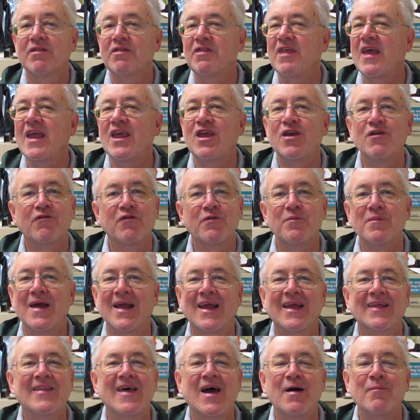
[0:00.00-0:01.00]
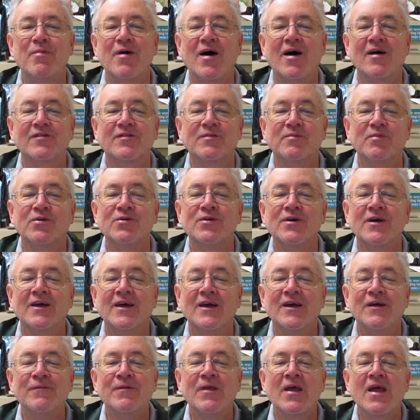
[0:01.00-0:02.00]
Thank you for making that possible.
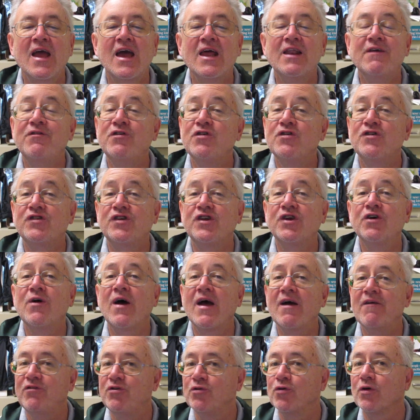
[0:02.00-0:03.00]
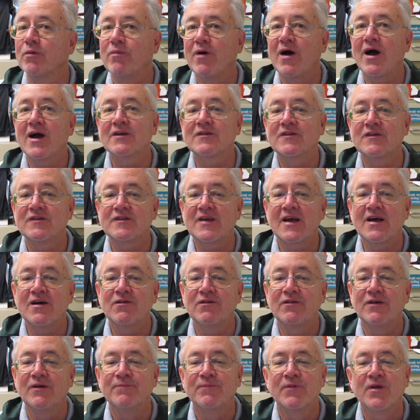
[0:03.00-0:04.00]
And if you still have your boxes
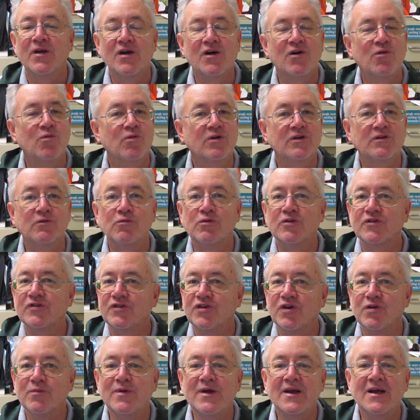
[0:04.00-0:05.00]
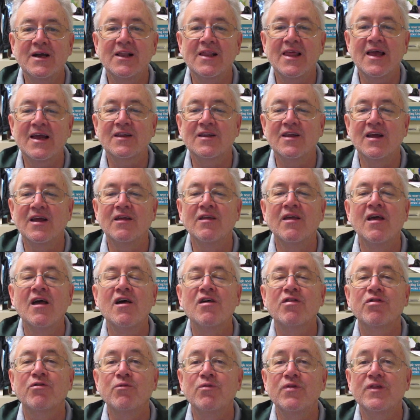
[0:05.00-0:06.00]
out, we'll still be collecting
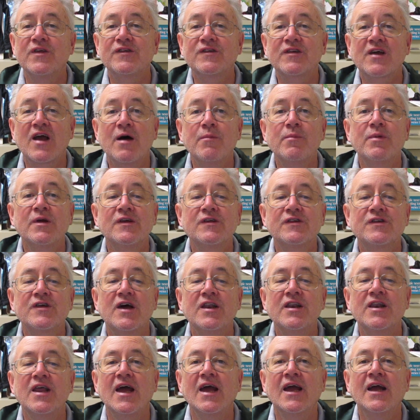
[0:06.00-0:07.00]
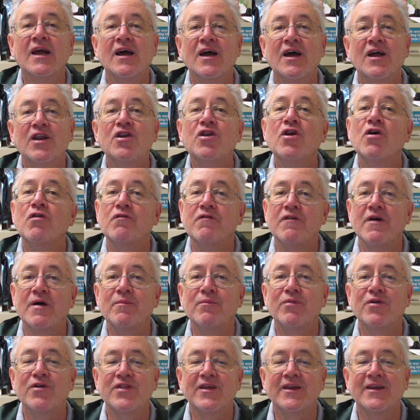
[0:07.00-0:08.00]
through this coming Sunday,
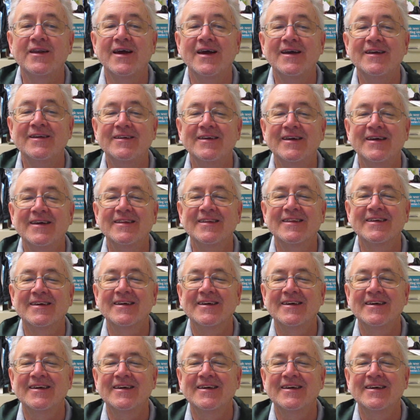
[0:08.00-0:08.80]
November the 19th.